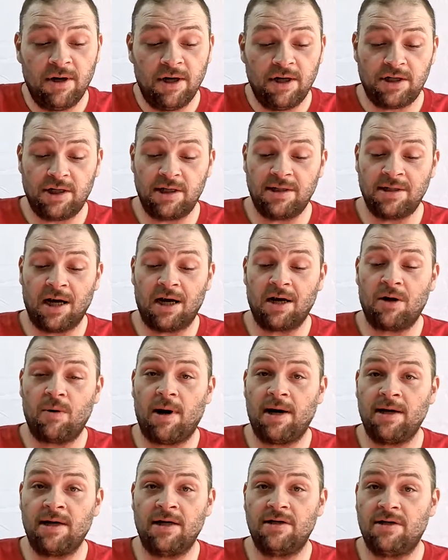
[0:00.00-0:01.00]
She's not
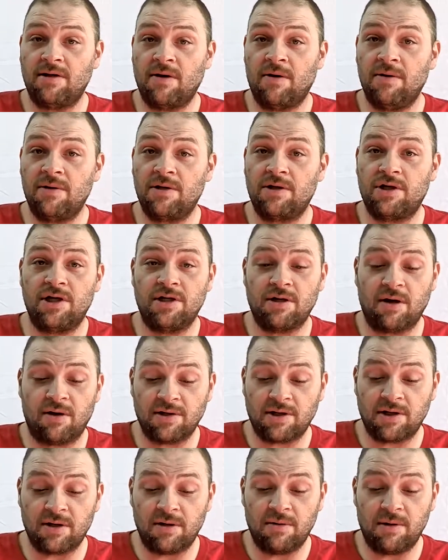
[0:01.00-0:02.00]
quite an adult. She's
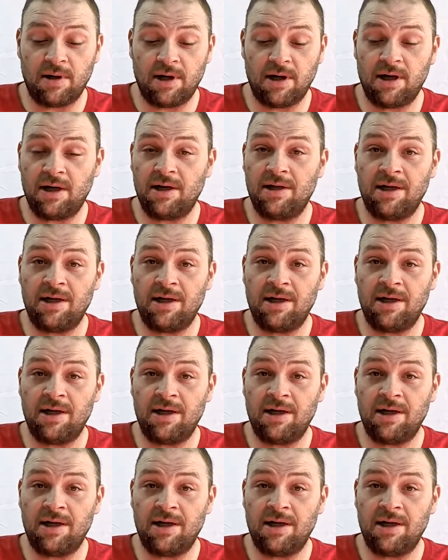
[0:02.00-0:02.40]
also